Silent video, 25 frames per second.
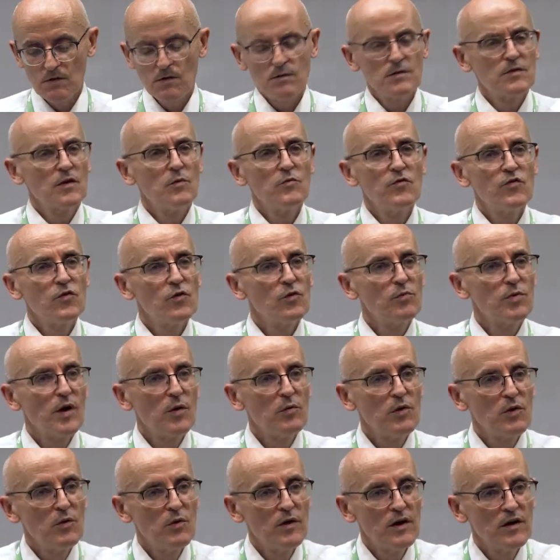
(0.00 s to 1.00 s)
Some of you are
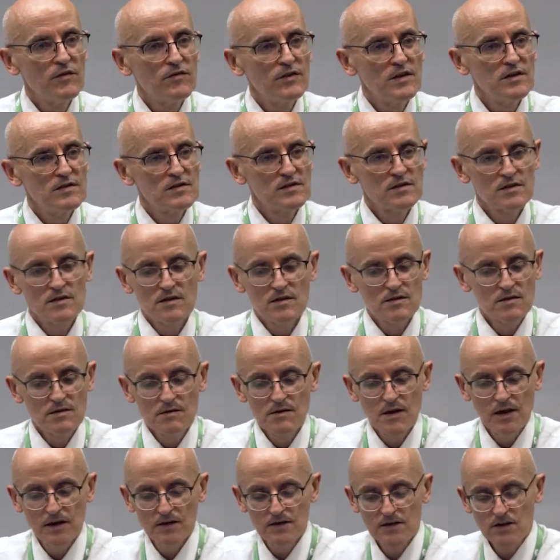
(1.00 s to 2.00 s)
probably aware of this
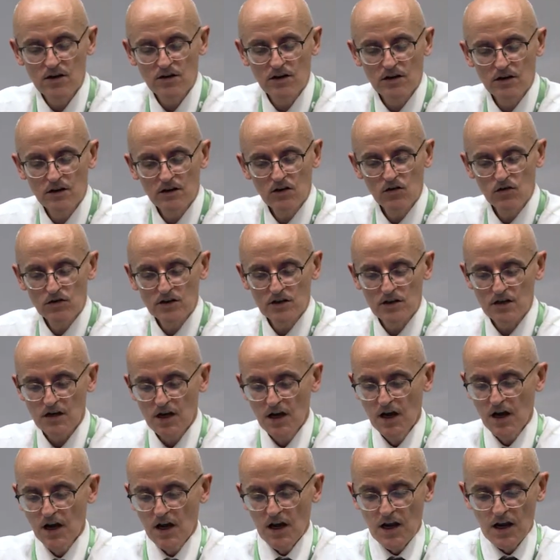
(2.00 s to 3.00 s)
study that looked
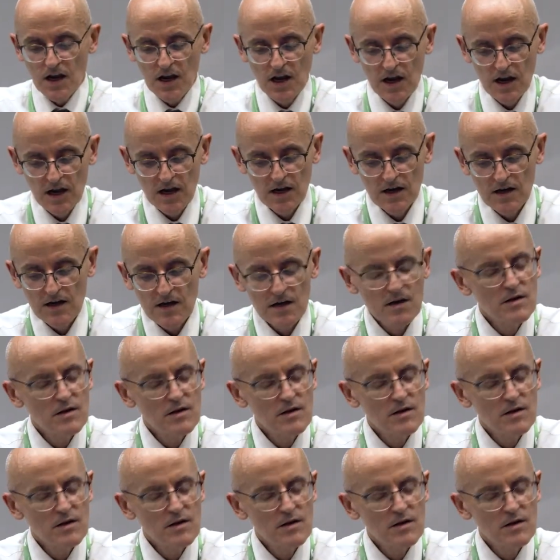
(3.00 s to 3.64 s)
at